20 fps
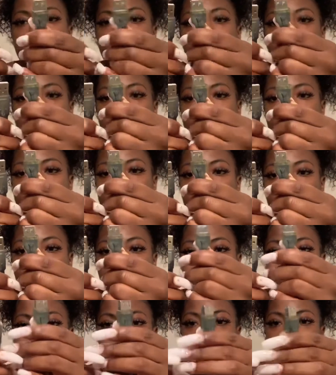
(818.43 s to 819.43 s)
compatible
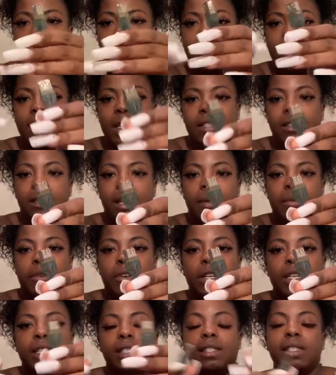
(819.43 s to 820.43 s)
also. So I'm
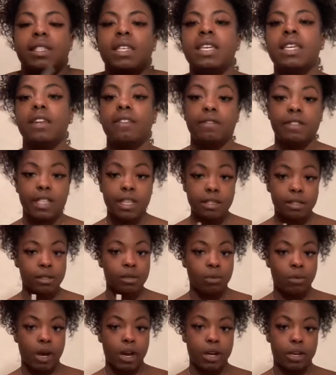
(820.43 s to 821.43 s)
gonna see if this will
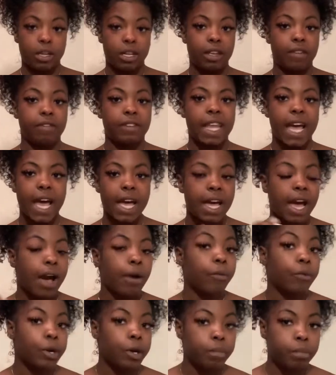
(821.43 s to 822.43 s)
work. If not, I
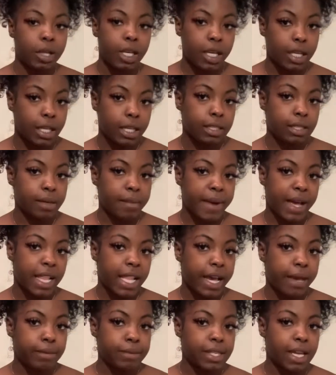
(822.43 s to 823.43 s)
will plug it into my
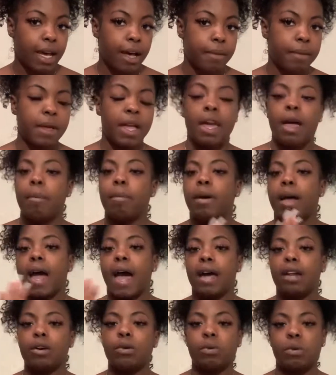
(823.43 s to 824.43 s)
laptop, but
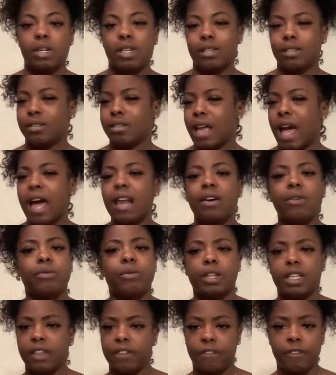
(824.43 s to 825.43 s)
I don't
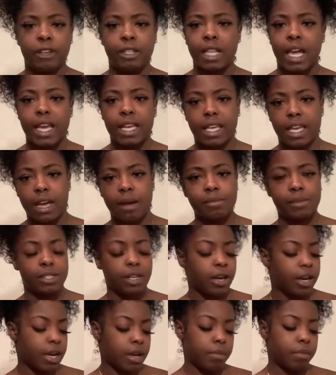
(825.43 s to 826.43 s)
really feel like it. I'm
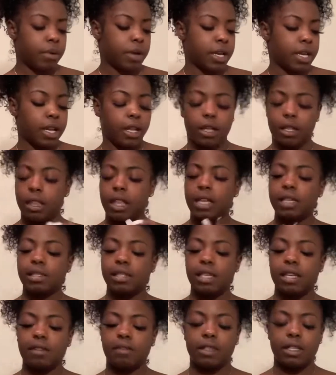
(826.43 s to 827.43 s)
sorry, but let's
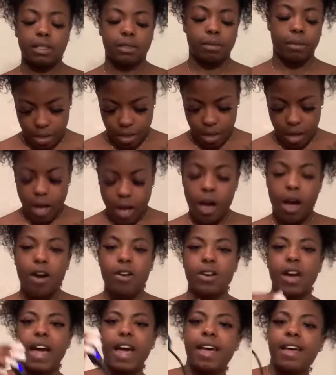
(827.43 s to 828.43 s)
see if this works.
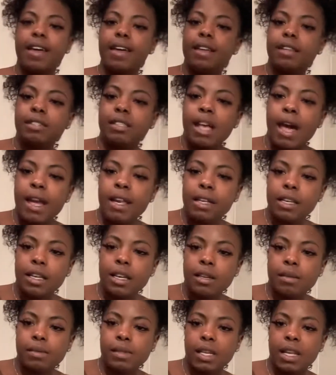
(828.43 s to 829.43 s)
Okay, it's lighting
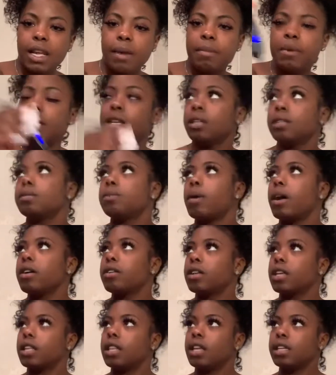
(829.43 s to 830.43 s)
up, so that means it's
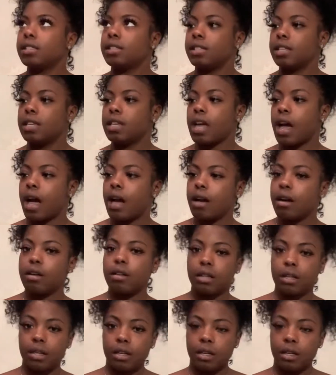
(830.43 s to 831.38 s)
working. Let's see, y'all.